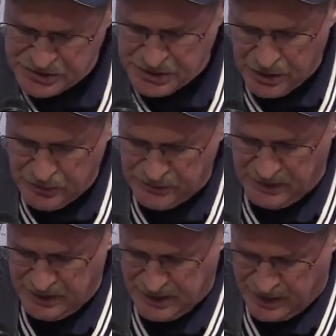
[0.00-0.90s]

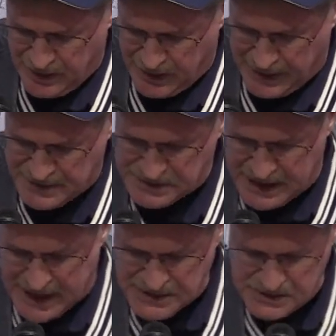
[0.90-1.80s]
served as
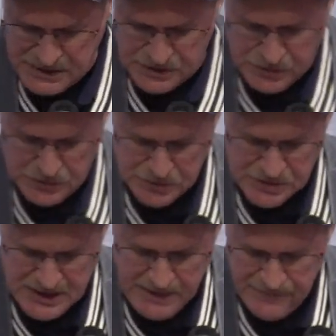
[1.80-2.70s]
Casady
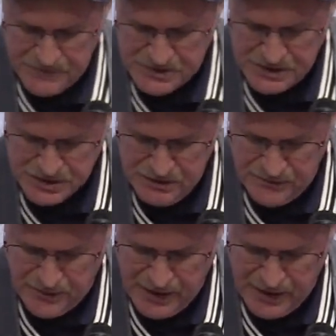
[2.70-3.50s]
School's team physician for